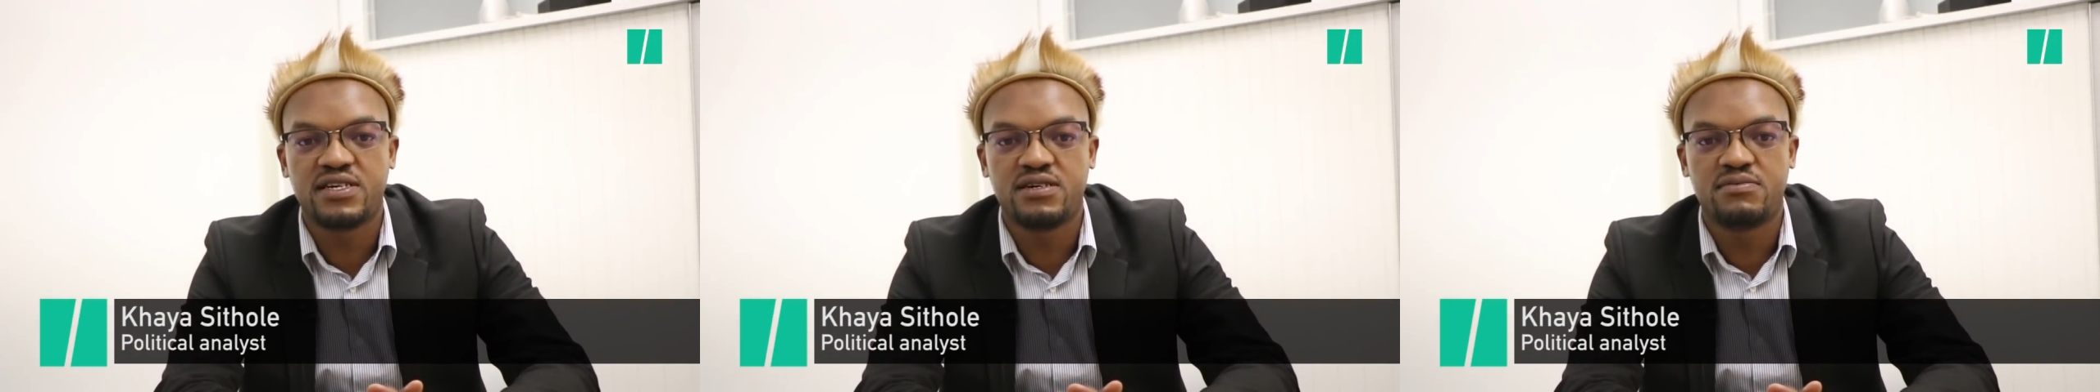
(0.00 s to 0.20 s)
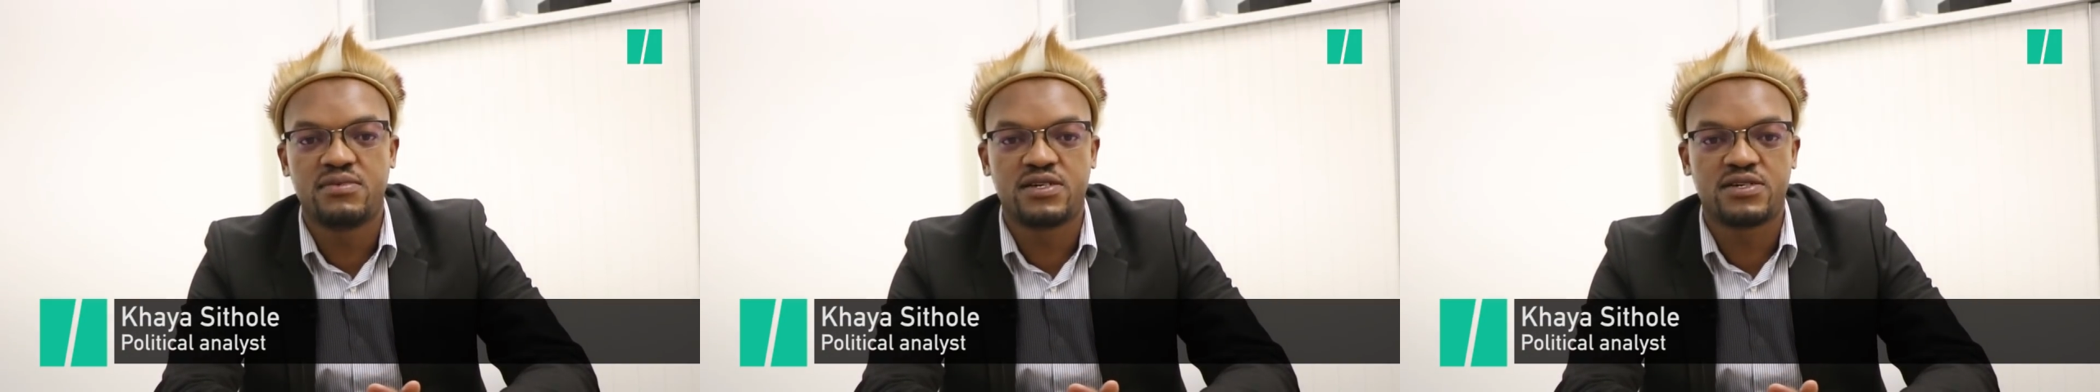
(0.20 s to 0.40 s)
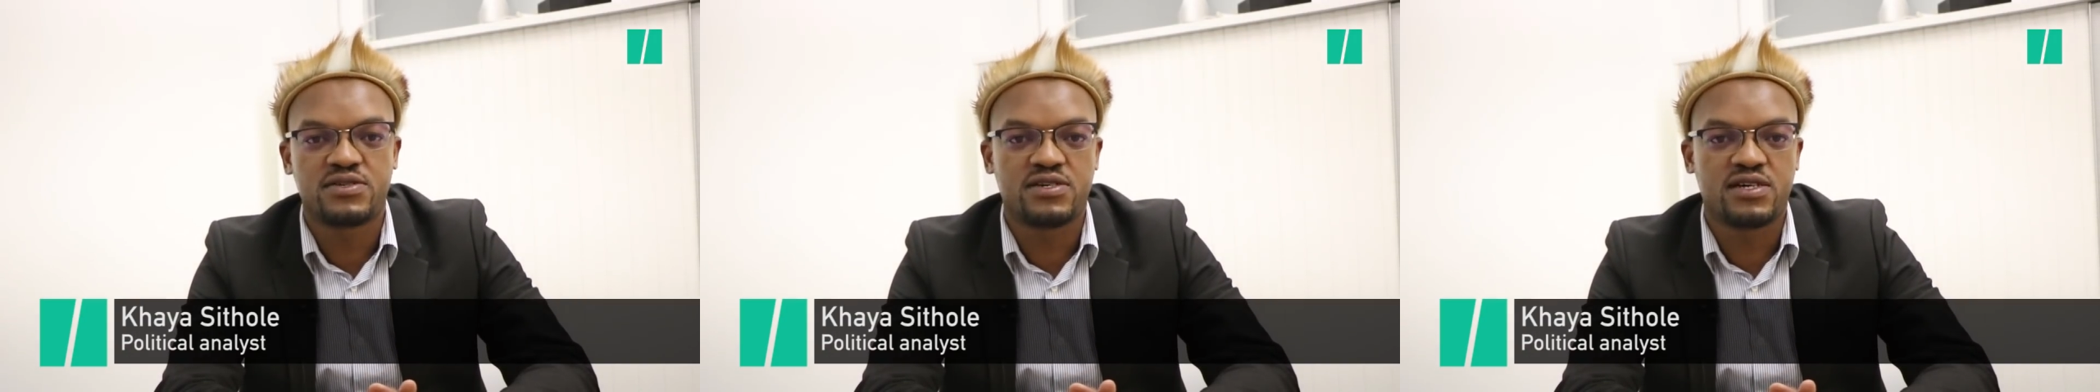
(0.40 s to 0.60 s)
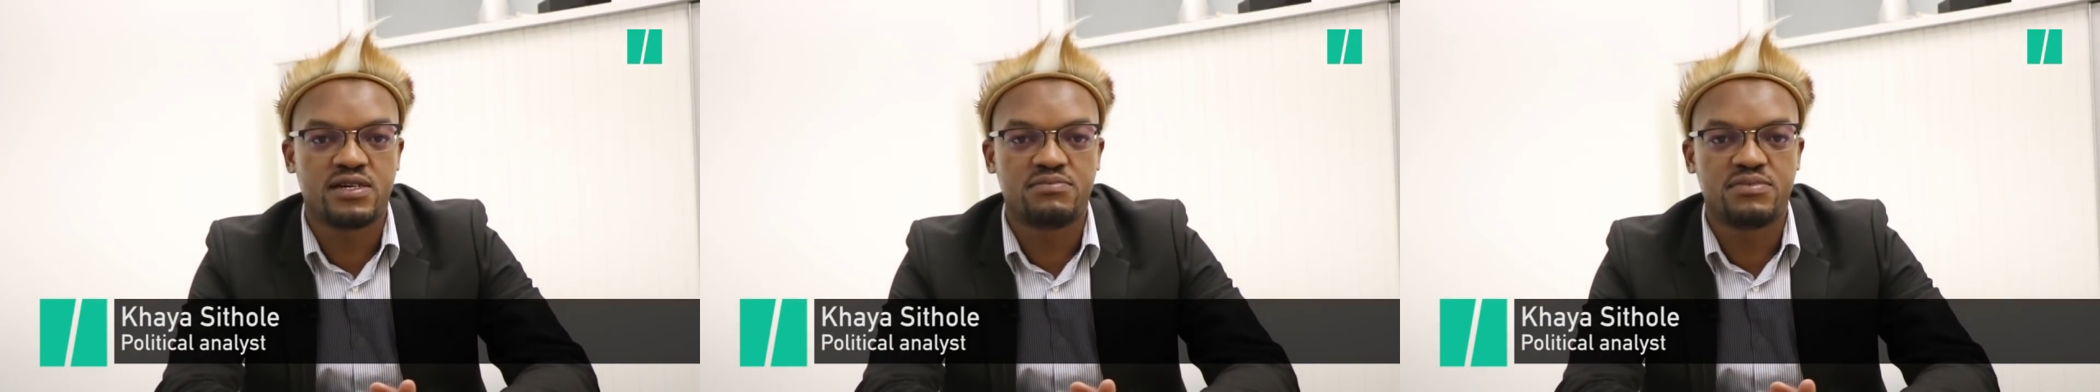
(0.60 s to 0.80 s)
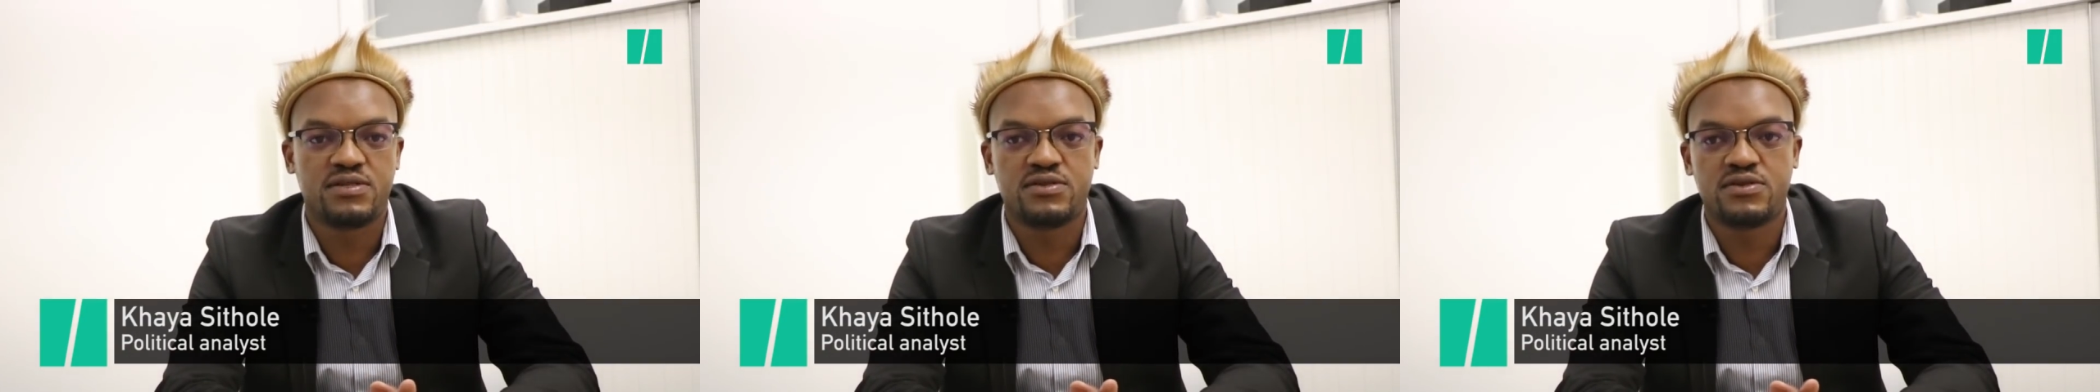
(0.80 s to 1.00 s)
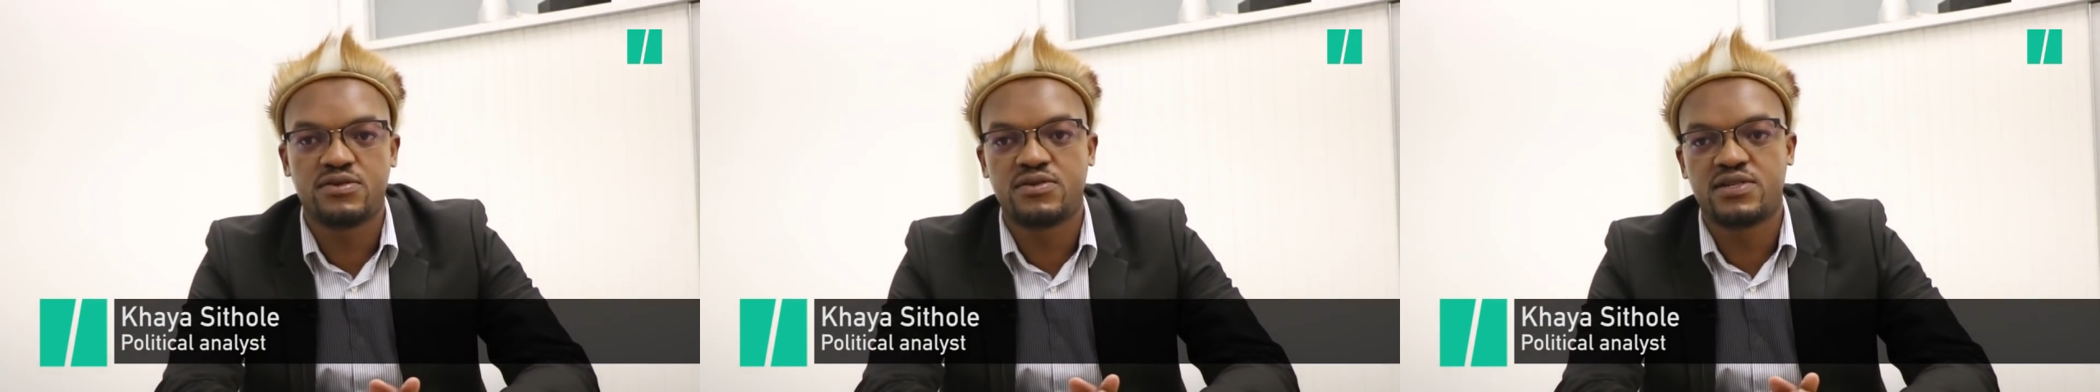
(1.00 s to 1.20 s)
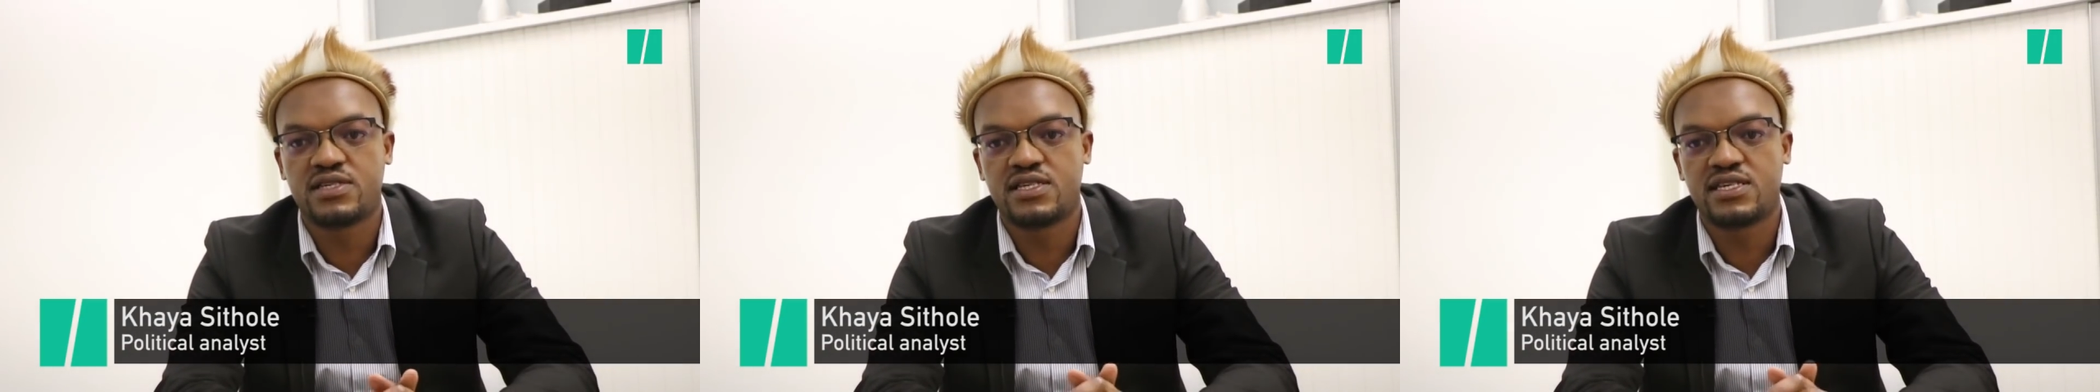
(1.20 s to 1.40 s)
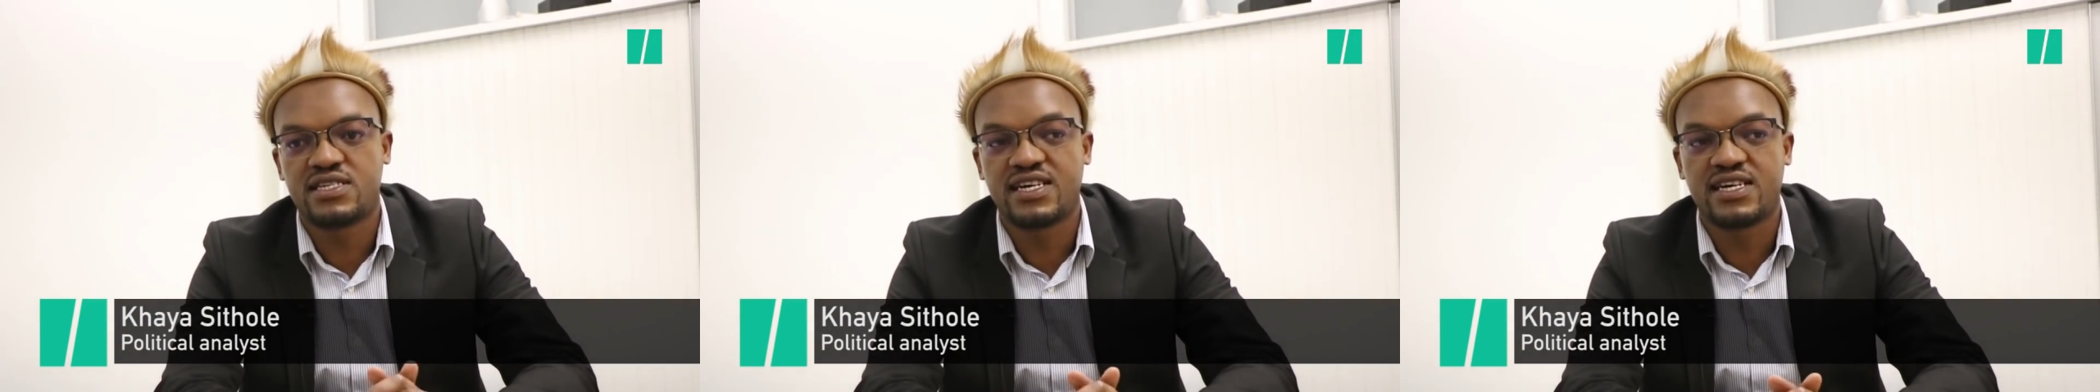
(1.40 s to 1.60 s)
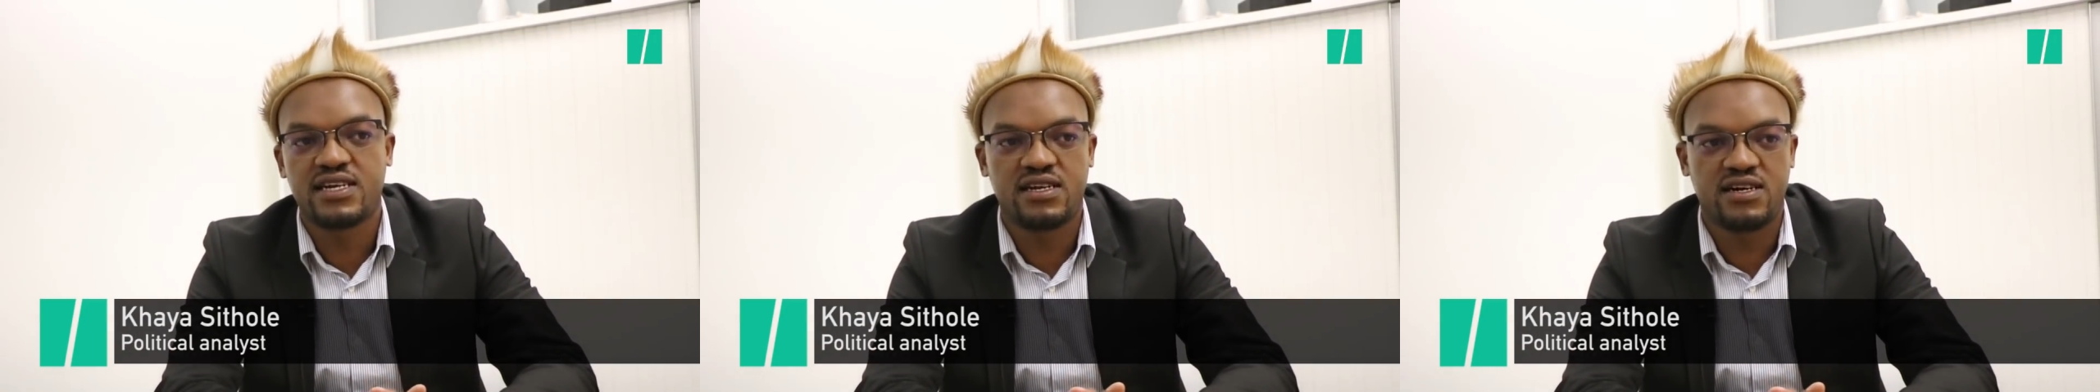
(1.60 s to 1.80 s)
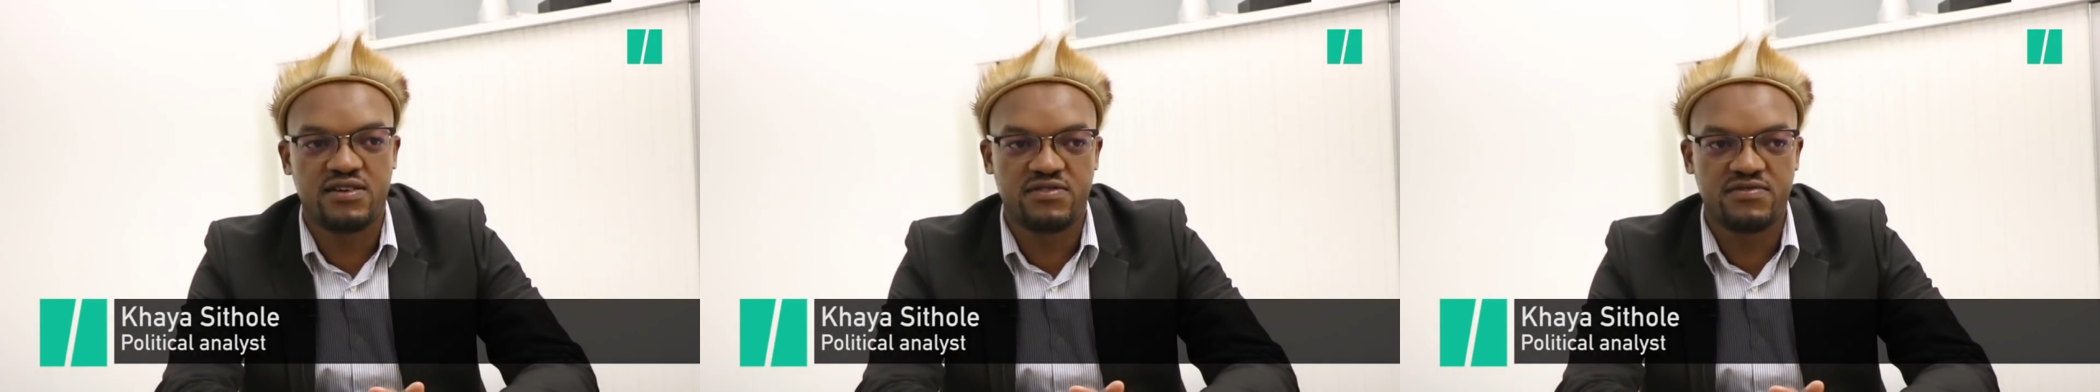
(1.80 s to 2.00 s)
earmarked to happen towards the
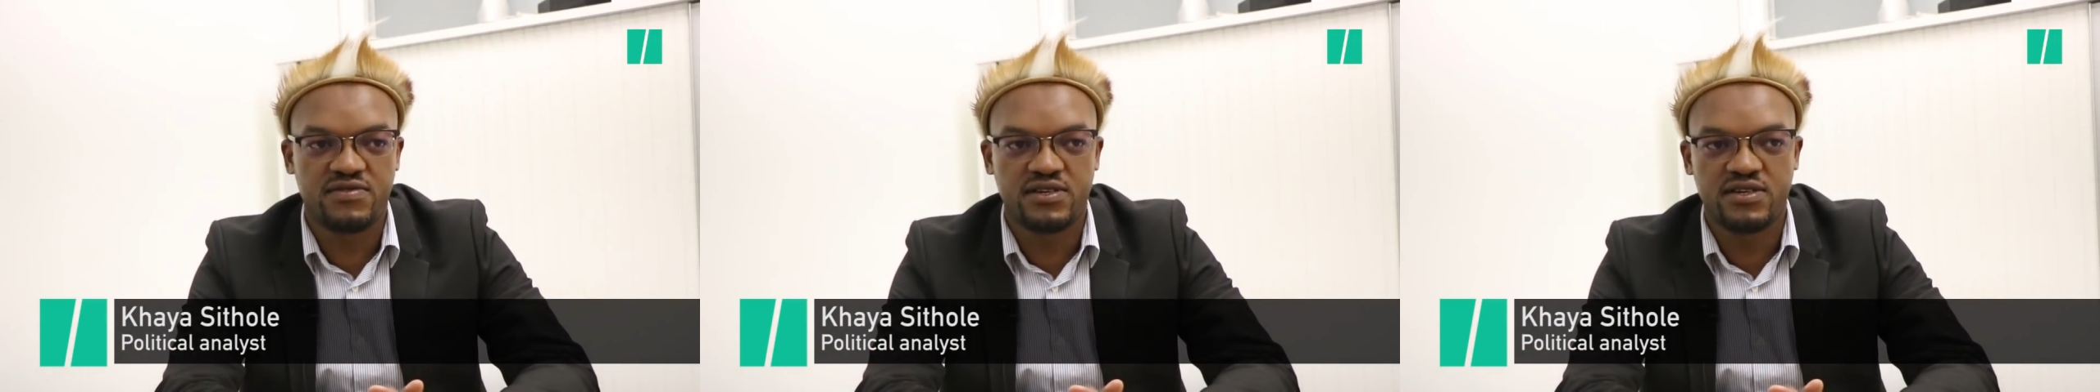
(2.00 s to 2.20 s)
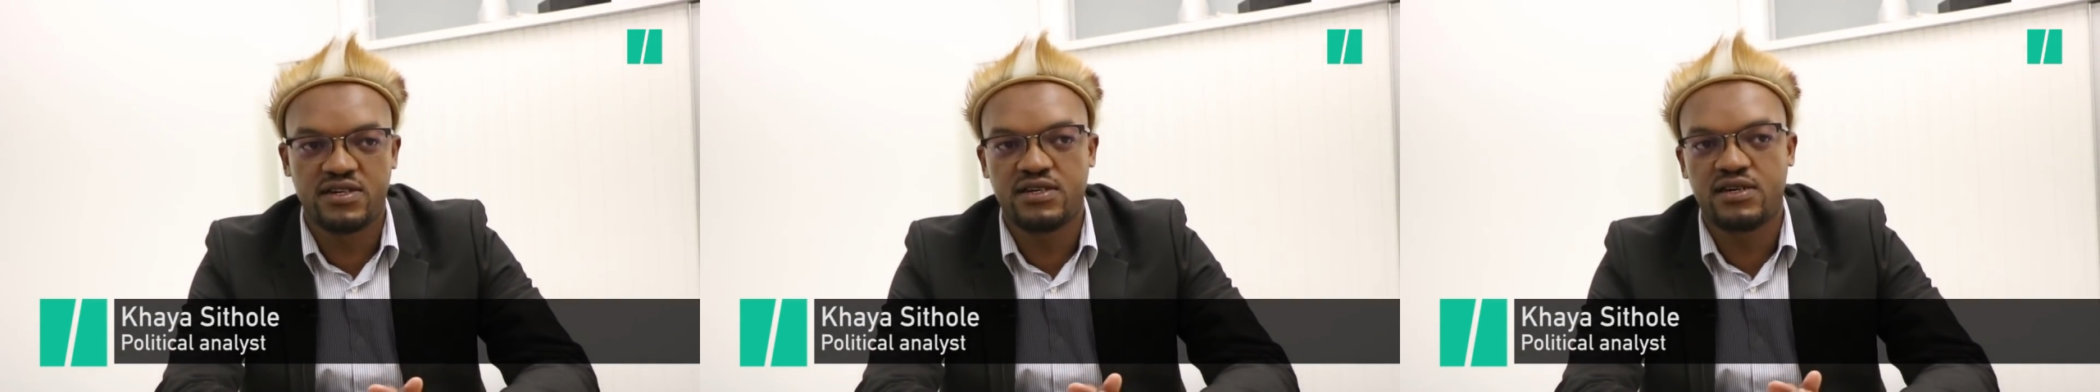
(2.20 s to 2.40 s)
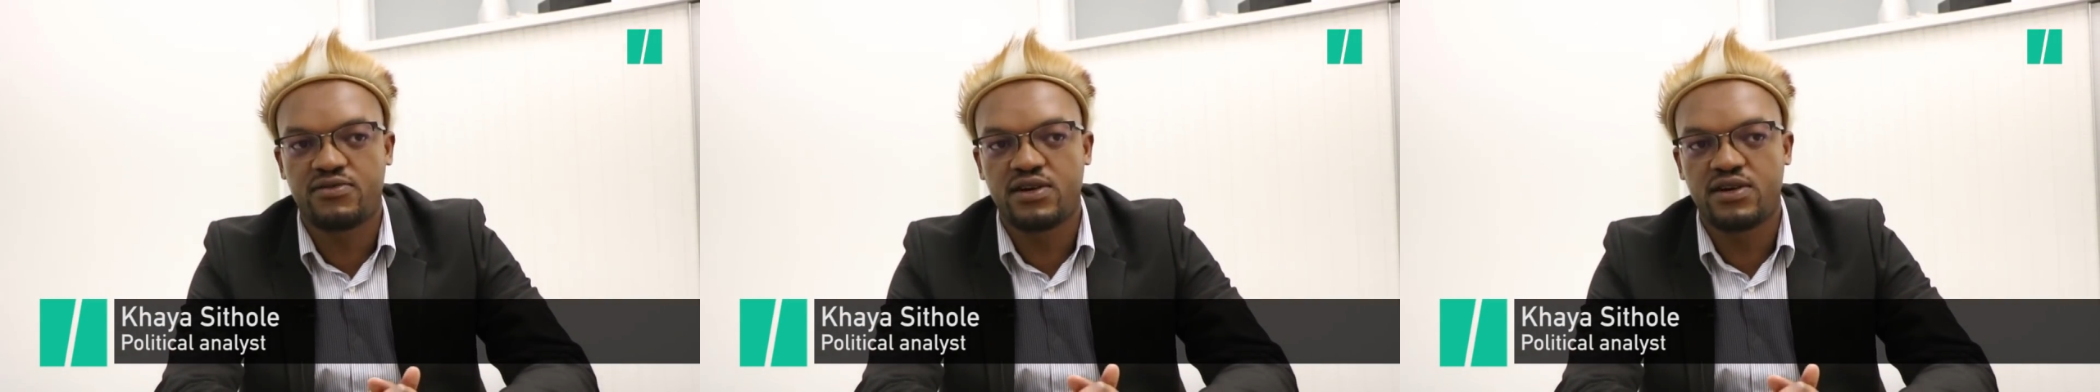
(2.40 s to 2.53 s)
second half of the year,